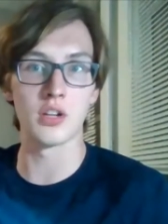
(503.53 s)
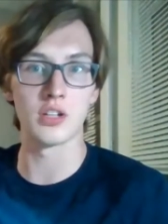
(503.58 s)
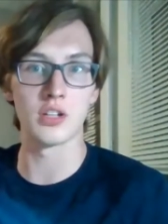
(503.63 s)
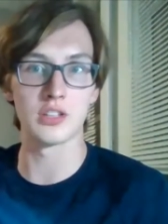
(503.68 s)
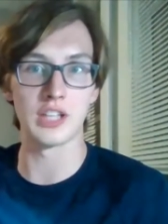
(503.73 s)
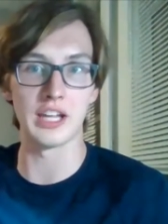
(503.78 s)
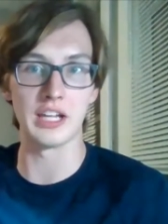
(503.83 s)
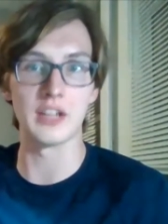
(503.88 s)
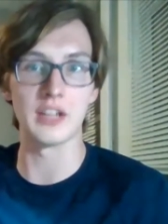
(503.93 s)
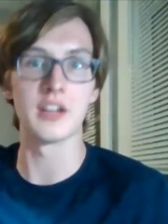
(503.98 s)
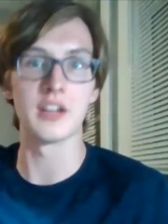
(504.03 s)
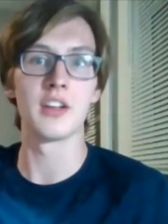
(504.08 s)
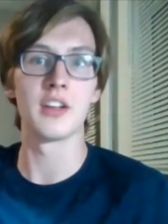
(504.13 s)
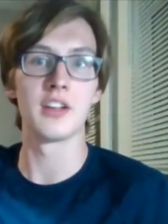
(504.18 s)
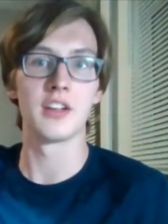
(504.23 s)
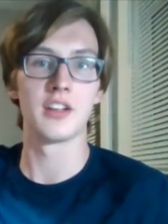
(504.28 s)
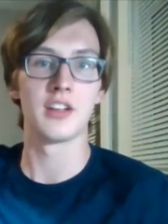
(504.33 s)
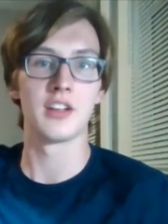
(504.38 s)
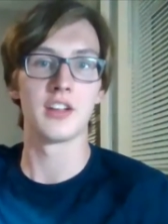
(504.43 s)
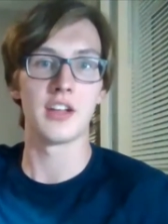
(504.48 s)
like
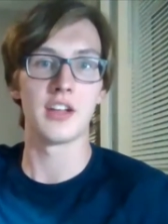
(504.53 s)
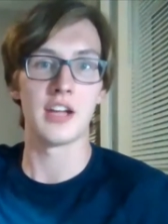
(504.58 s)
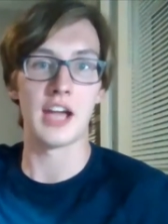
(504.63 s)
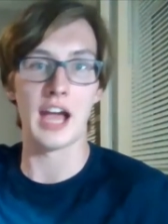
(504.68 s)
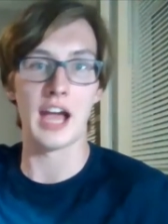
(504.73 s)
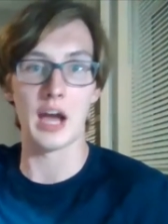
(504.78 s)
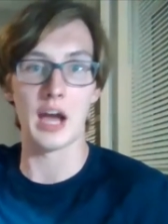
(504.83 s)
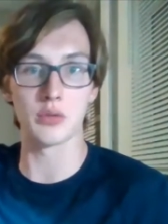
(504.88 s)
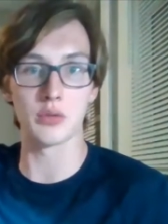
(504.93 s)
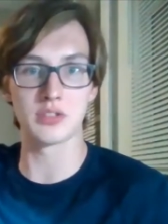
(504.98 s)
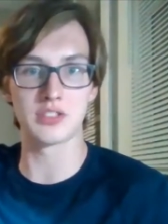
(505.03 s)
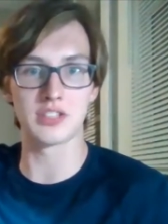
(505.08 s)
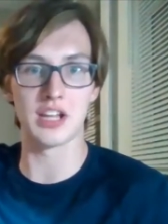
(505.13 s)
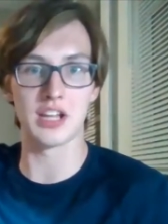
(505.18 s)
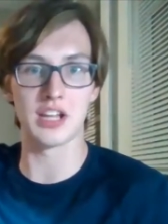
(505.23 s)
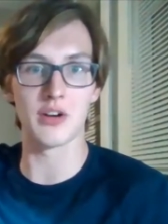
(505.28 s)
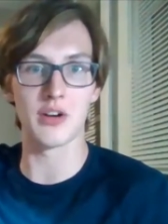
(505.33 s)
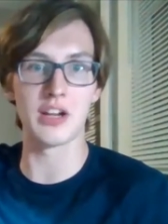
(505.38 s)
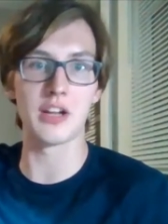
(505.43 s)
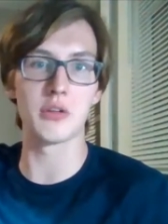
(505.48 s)
house
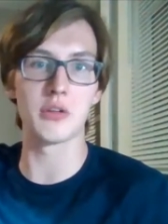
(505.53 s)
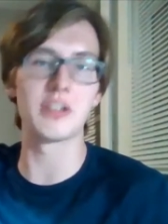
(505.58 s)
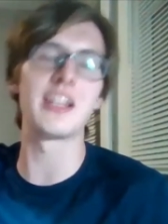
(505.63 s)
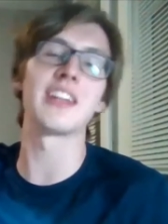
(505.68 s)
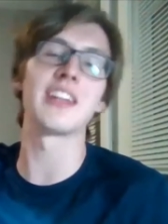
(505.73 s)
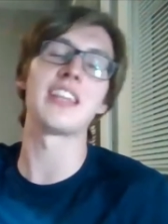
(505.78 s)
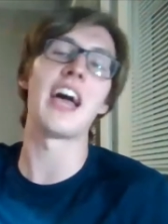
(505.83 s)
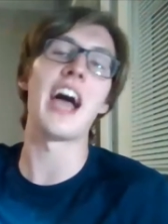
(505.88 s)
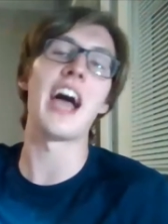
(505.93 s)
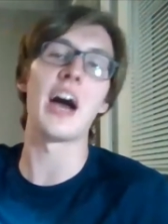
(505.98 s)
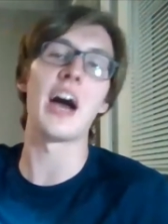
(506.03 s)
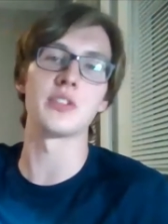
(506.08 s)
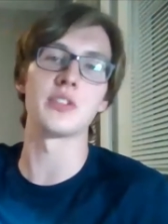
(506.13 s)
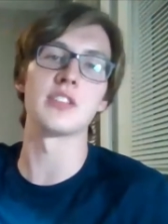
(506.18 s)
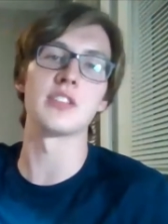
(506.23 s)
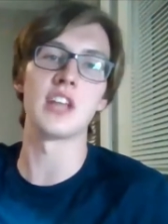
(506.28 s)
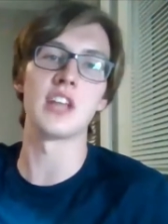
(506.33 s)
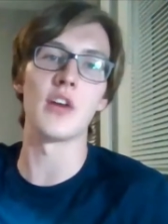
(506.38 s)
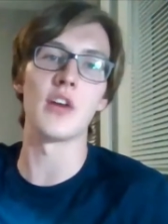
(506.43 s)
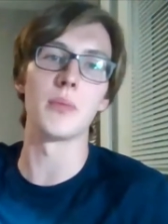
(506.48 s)
area. Okay. Not the house
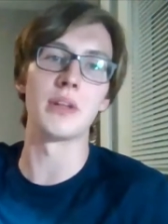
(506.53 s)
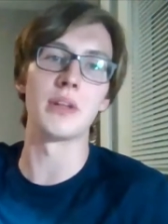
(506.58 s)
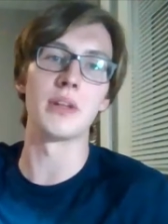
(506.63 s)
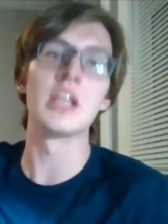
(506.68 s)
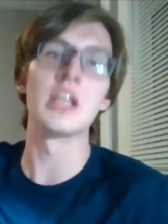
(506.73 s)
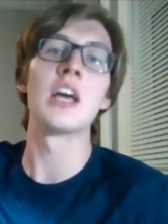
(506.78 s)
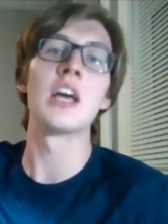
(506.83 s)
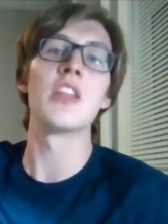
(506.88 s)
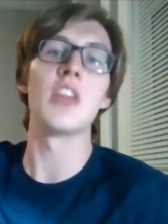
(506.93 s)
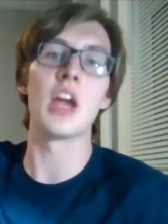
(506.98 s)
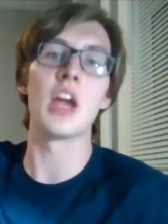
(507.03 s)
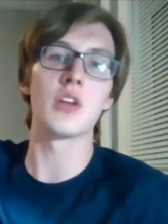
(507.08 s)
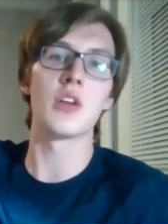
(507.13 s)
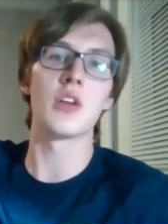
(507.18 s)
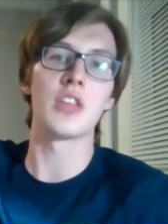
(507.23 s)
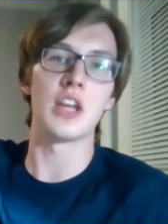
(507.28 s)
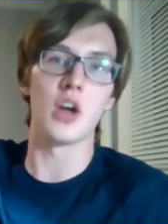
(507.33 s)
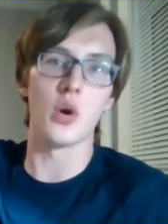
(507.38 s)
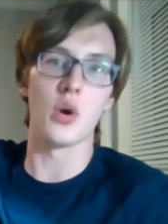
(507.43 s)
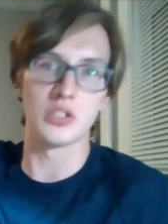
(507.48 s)
itself, but the area
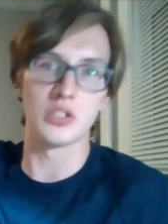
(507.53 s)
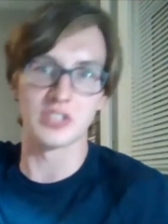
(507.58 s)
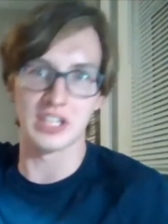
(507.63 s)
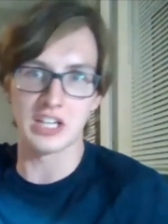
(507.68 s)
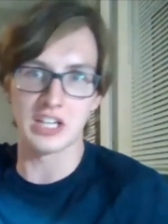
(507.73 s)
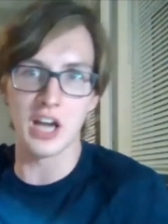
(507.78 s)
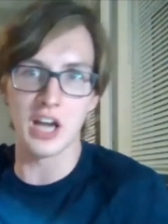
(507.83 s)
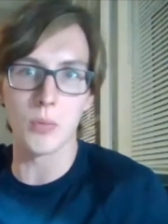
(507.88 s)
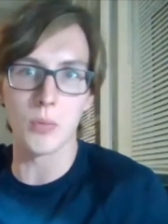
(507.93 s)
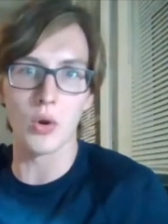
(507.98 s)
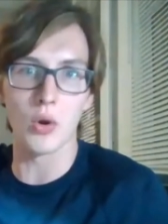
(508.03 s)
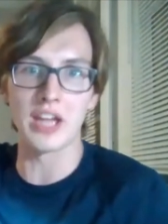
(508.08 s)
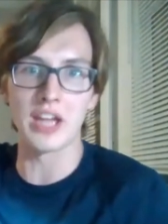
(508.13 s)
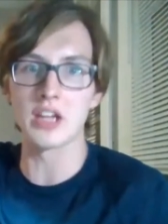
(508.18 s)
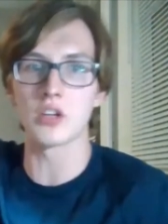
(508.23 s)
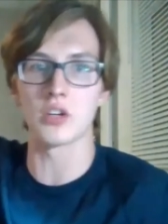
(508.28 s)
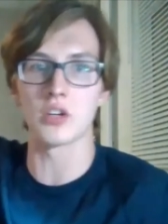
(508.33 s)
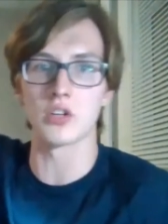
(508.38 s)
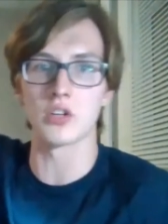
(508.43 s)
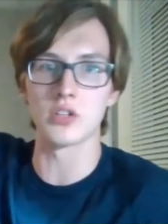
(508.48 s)
they own is like a couple
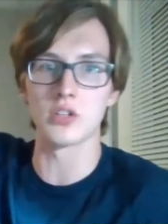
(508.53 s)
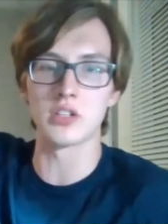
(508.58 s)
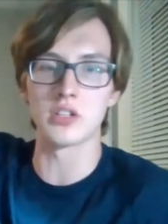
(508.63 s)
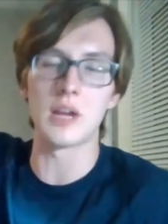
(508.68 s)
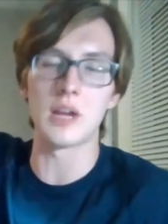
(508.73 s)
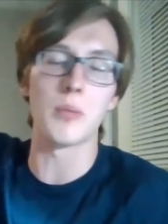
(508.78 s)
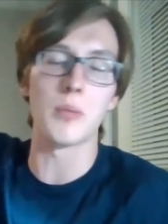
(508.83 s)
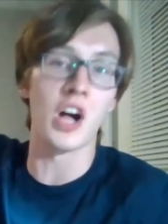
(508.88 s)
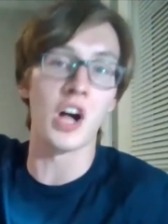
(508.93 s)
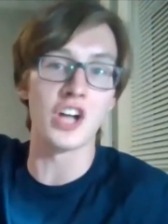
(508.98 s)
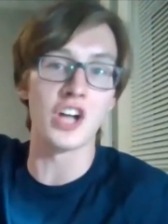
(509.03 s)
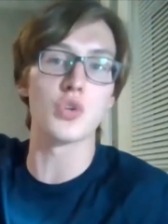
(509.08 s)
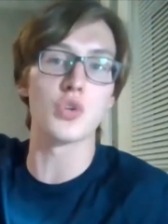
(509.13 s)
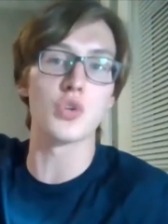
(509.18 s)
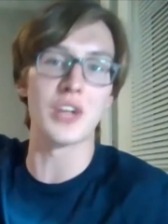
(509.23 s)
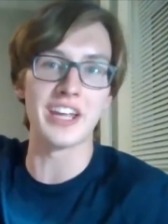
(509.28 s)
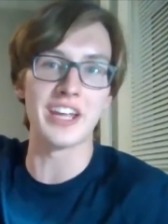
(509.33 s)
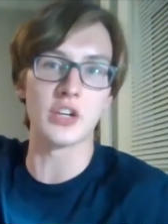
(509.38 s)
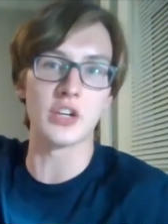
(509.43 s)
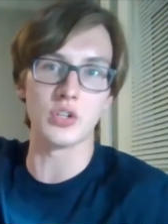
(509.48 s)
100
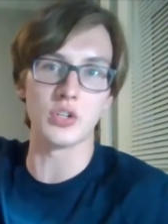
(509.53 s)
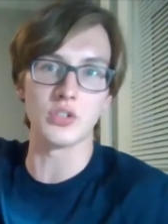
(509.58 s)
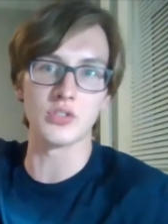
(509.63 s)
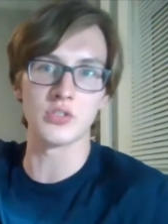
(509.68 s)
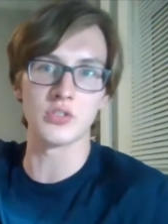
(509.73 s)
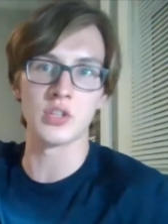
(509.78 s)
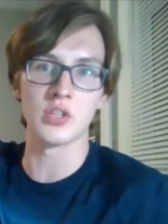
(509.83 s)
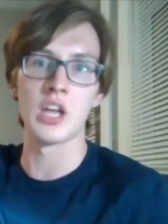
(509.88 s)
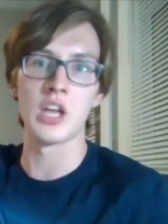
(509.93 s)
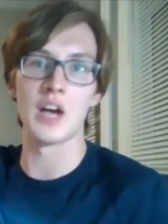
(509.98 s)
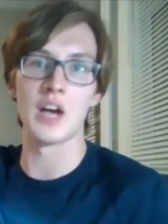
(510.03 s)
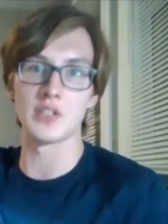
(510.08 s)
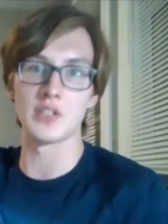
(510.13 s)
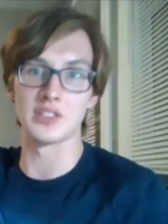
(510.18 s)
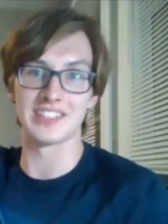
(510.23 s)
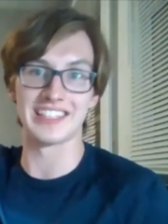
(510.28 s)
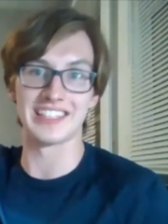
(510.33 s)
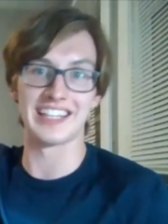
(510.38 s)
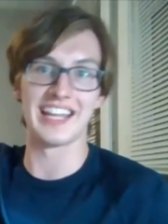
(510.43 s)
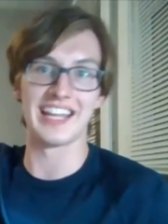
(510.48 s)
acres of
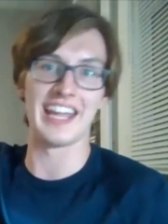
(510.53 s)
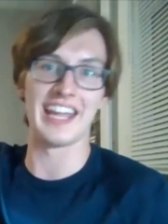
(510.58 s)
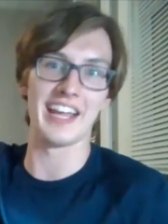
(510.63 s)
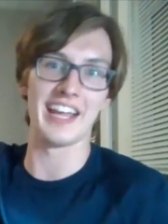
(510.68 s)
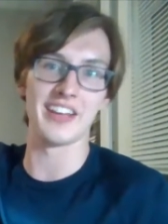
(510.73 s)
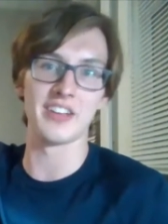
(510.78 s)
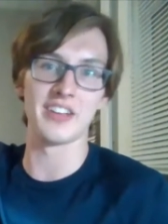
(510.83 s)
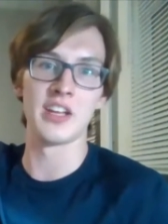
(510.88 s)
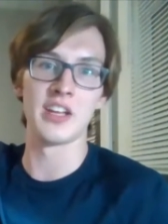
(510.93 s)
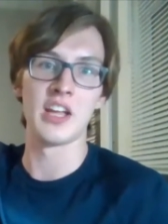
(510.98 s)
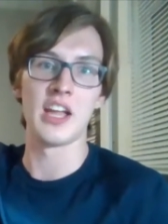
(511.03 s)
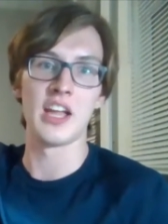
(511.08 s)
just land.